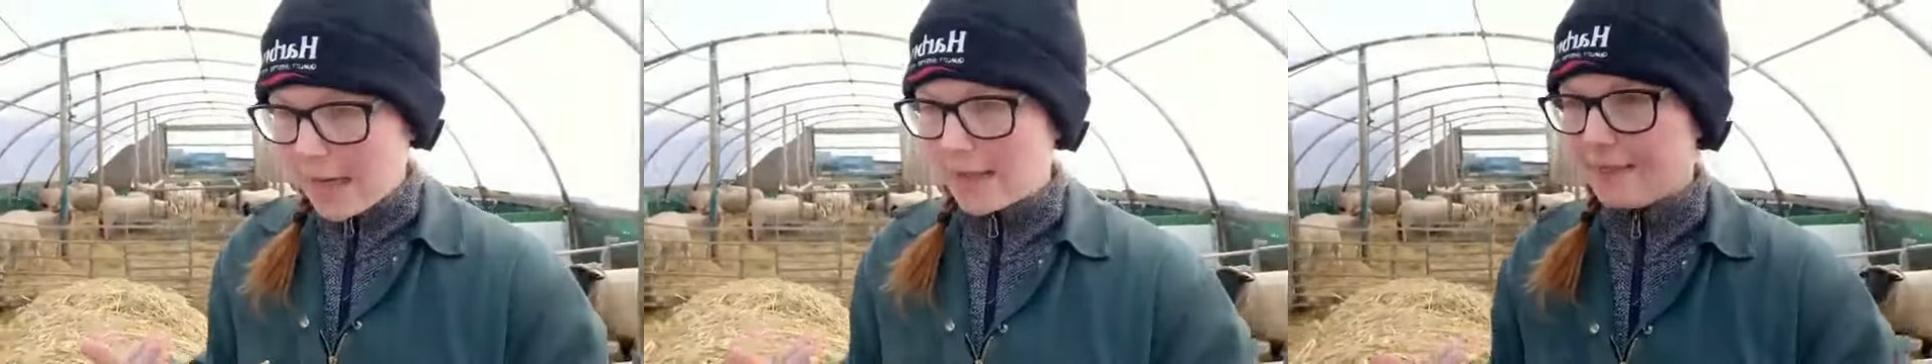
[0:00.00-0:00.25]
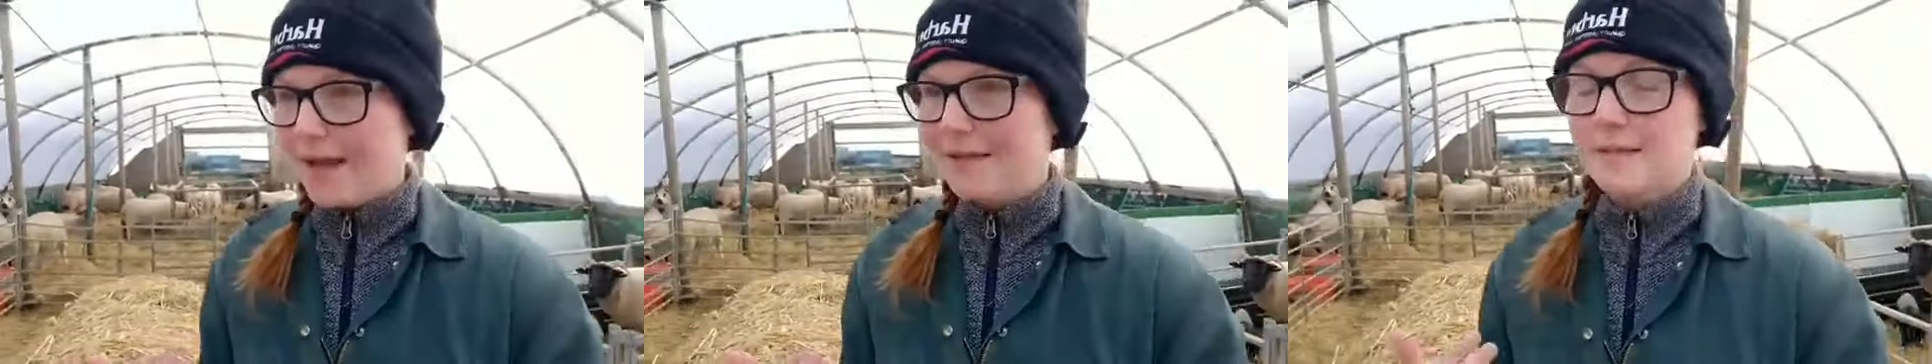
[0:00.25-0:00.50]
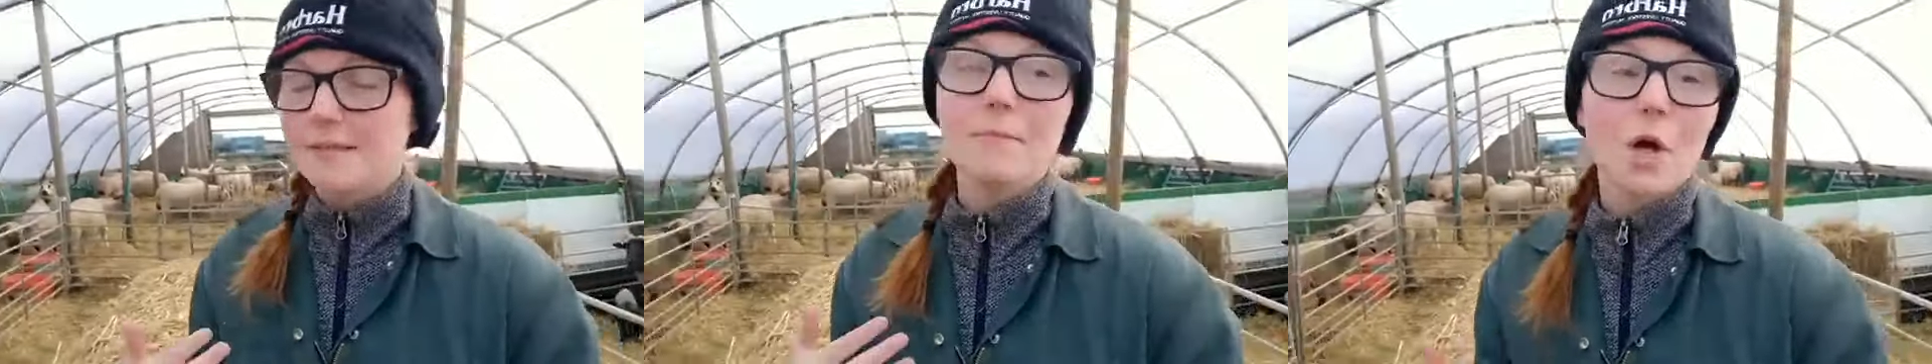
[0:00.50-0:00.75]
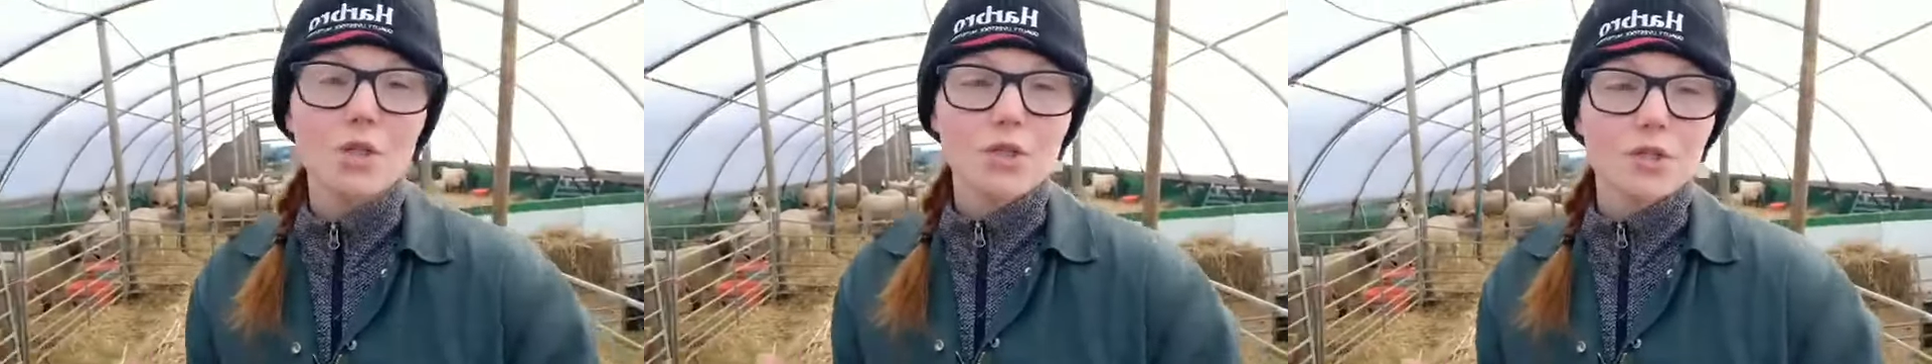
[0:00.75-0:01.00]
and that's as
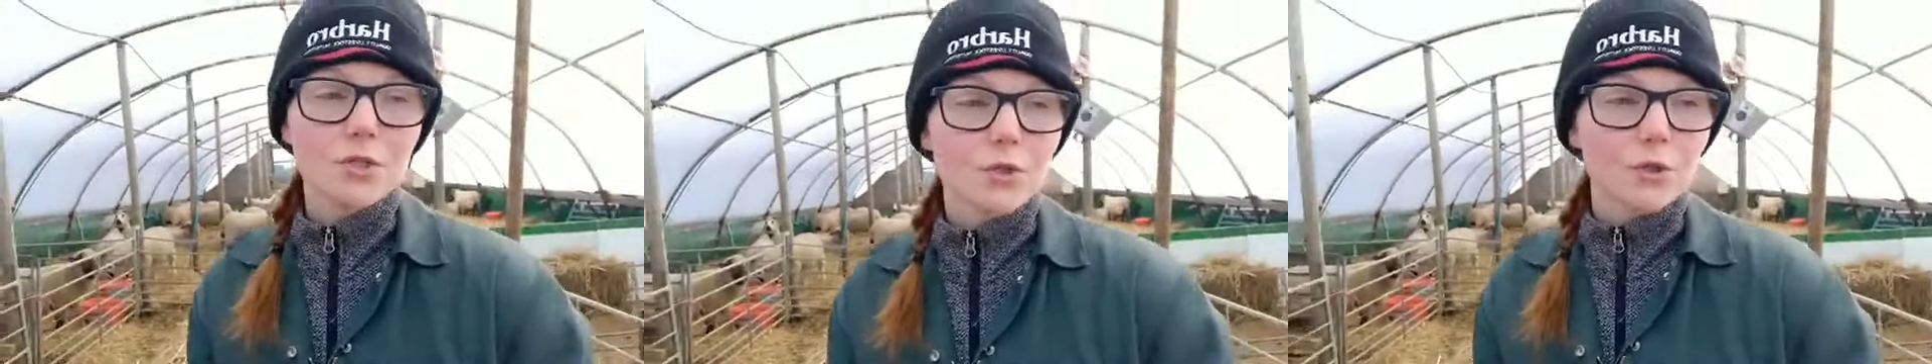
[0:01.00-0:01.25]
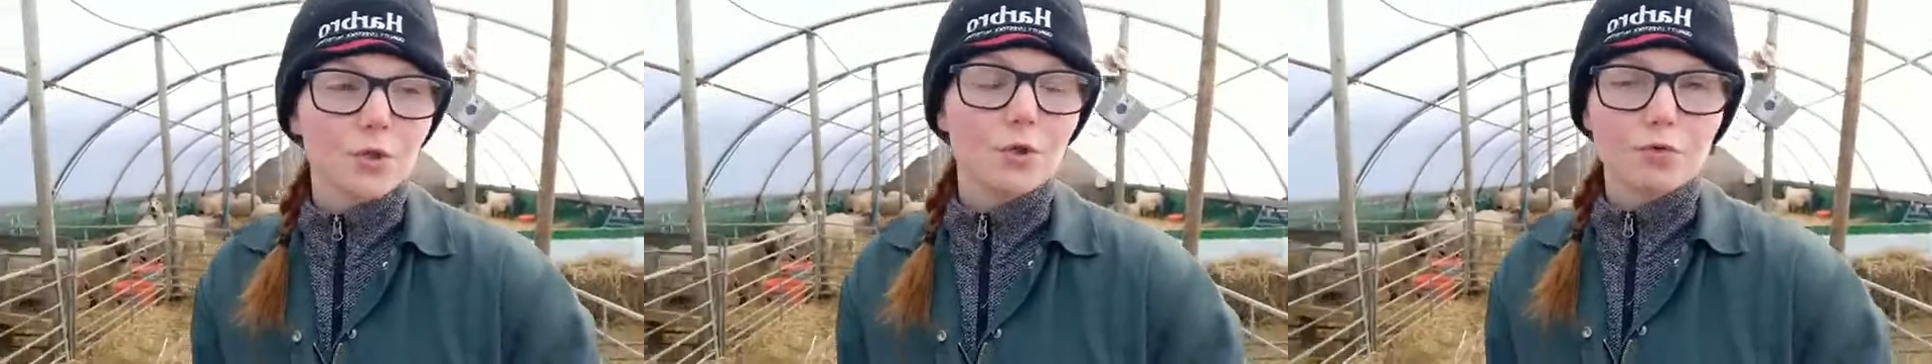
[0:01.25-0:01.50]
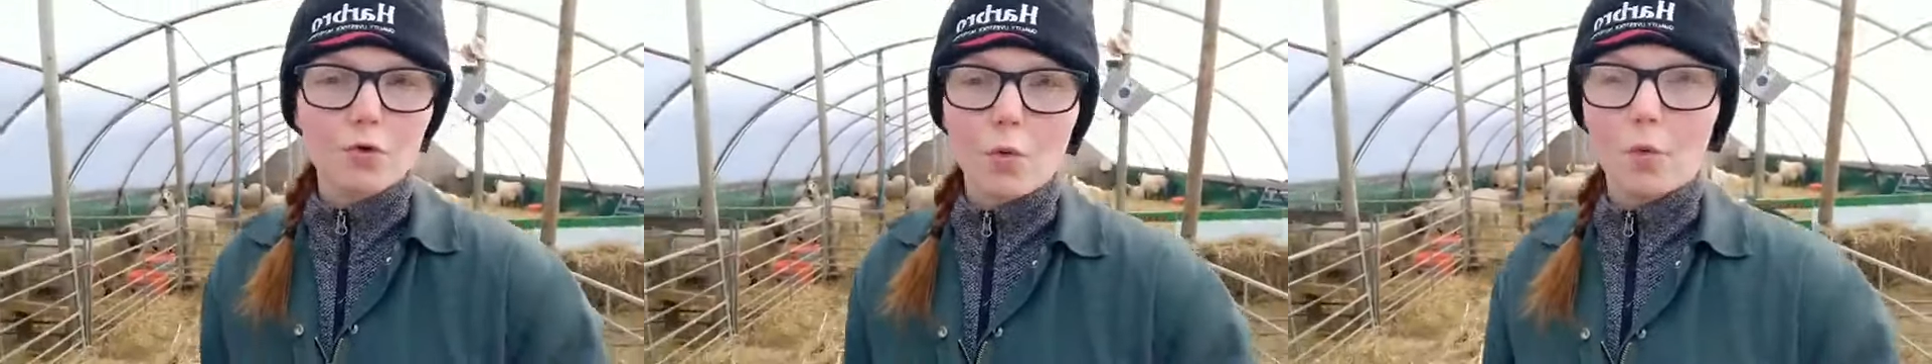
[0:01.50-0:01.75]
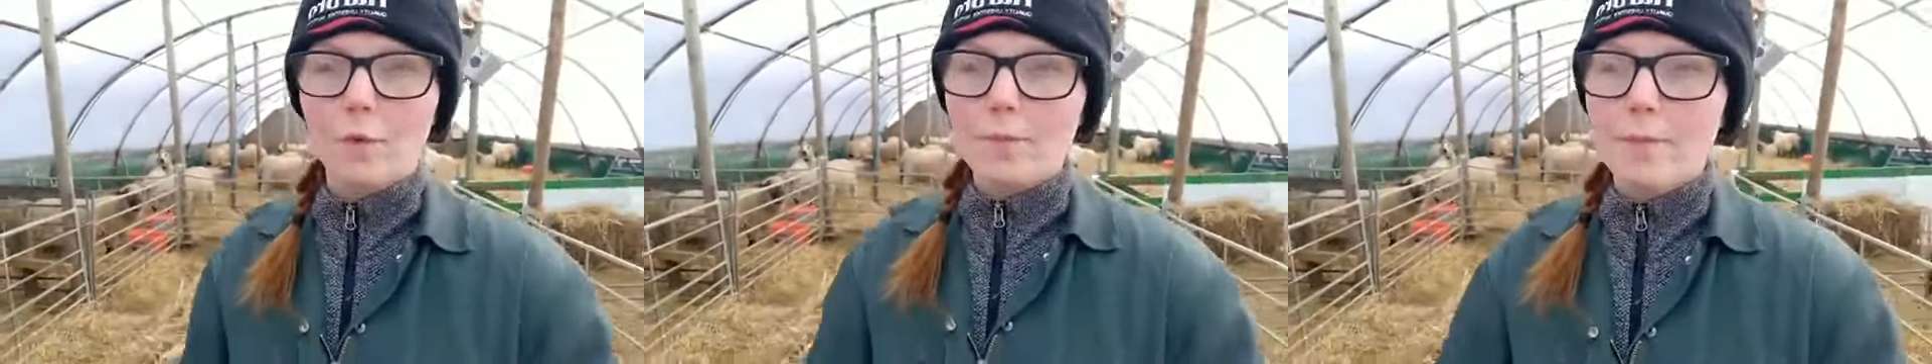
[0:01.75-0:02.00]
much as they're going to
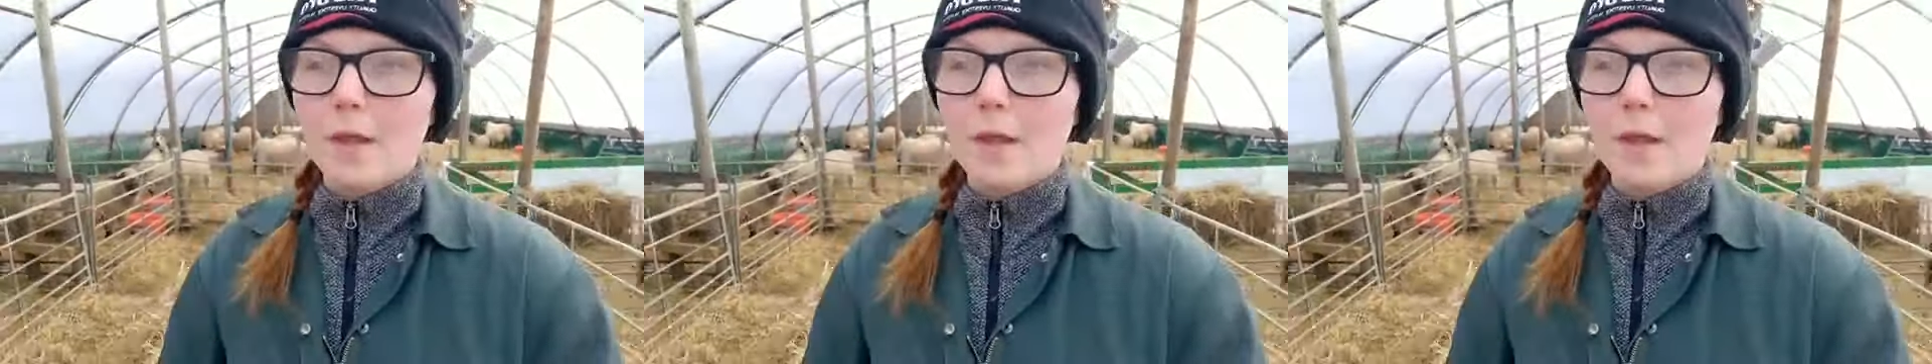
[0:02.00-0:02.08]
grow.